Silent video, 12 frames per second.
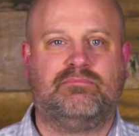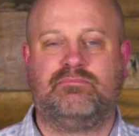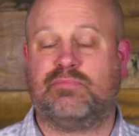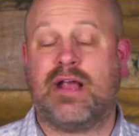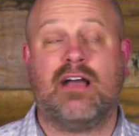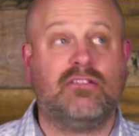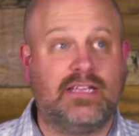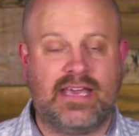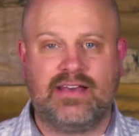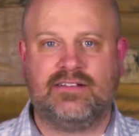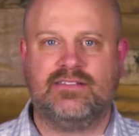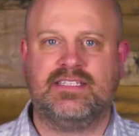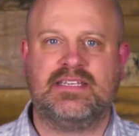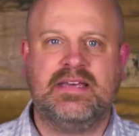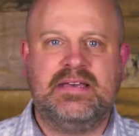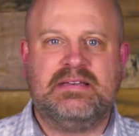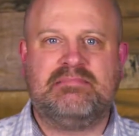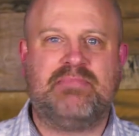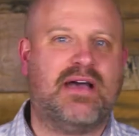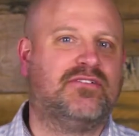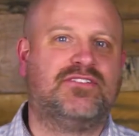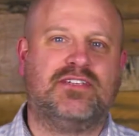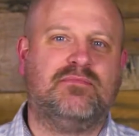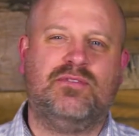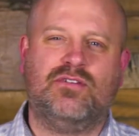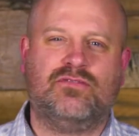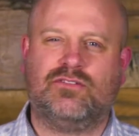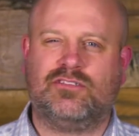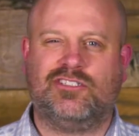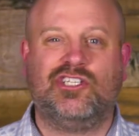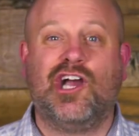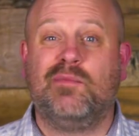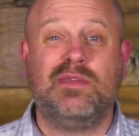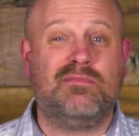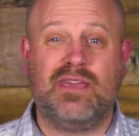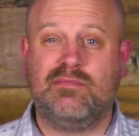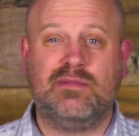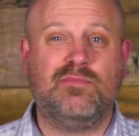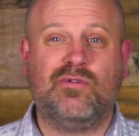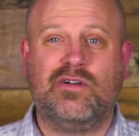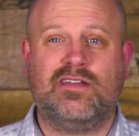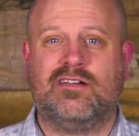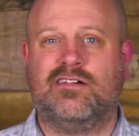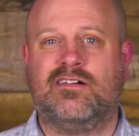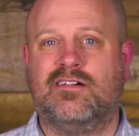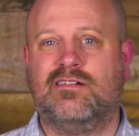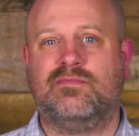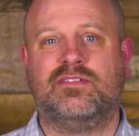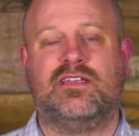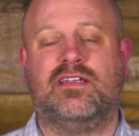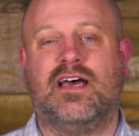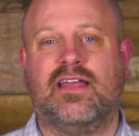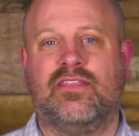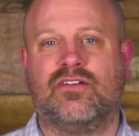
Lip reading: proudly held this bouncing, beautiful, chubby baby boy in her arms and not the